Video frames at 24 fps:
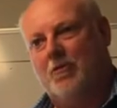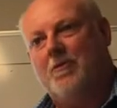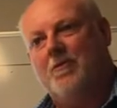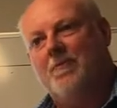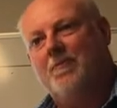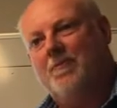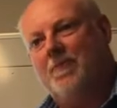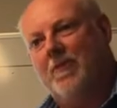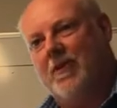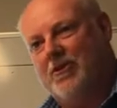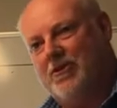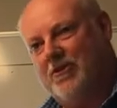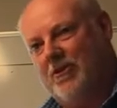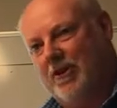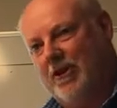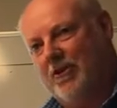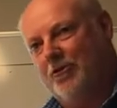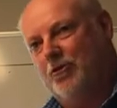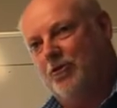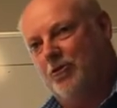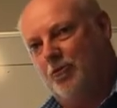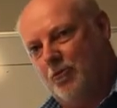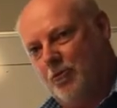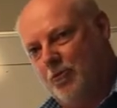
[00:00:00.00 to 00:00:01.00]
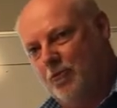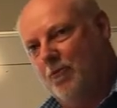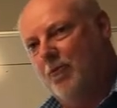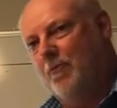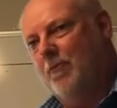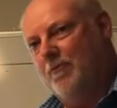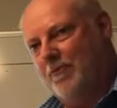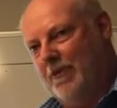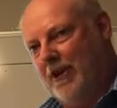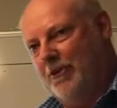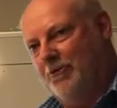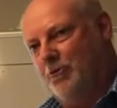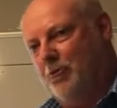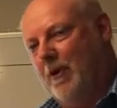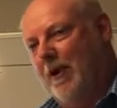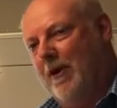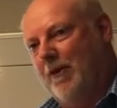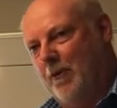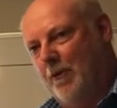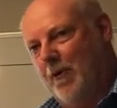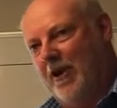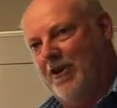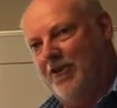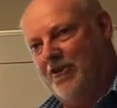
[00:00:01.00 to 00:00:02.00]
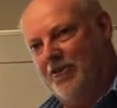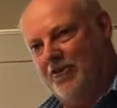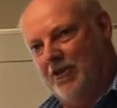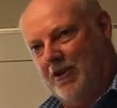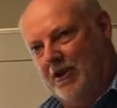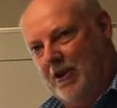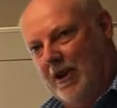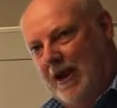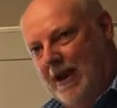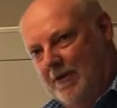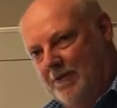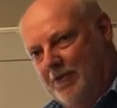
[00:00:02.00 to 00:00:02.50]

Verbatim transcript: Mm. So that's, that's one of the reasons that you'll